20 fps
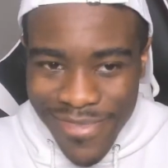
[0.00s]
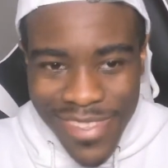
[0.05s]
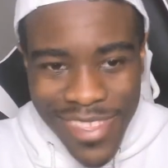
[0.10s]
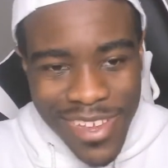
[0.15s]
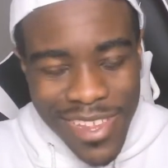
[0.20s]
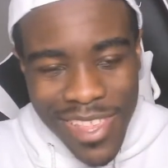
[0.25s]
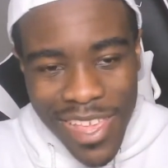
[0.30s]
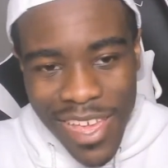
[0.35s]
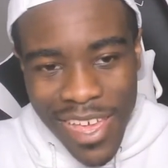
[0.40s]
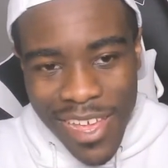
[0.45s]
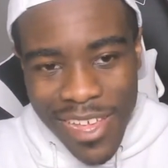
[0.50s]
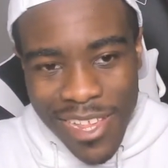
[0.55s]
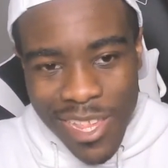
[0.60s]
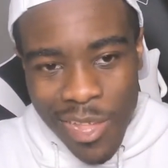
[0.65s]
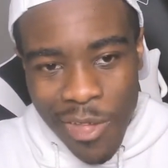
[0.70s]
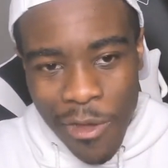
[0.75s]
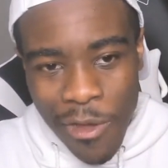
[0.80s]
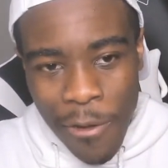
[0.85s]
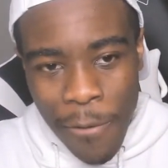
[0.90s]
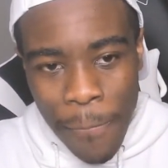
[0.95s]
there's that.
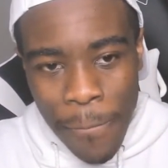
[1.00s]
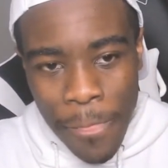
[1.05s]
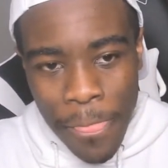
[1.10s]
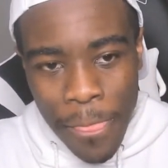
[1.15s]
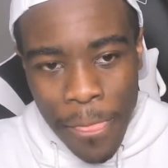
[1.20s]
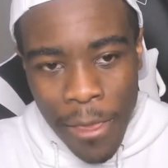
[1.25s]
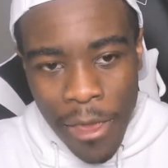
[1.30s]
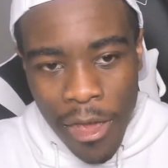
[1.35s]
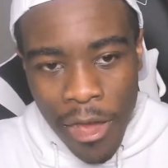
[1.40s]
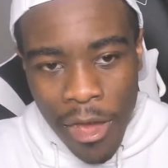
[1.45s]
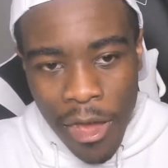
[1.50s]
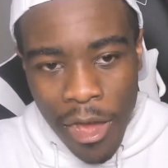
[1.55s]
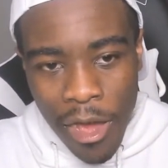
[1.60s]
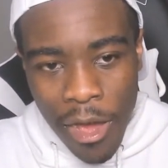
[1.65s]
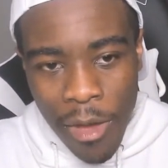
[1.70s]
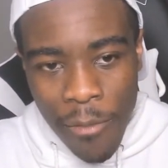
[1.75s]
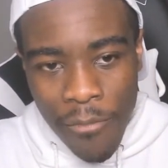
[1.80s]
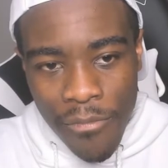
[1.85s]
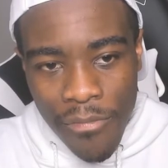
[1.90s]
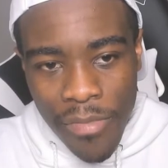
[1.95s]
So,
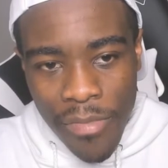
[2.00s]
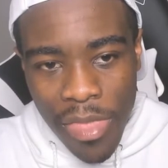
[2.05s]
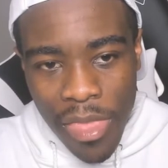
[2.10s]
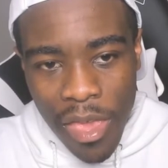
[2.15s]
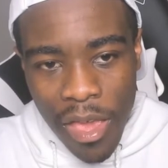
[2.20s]
um,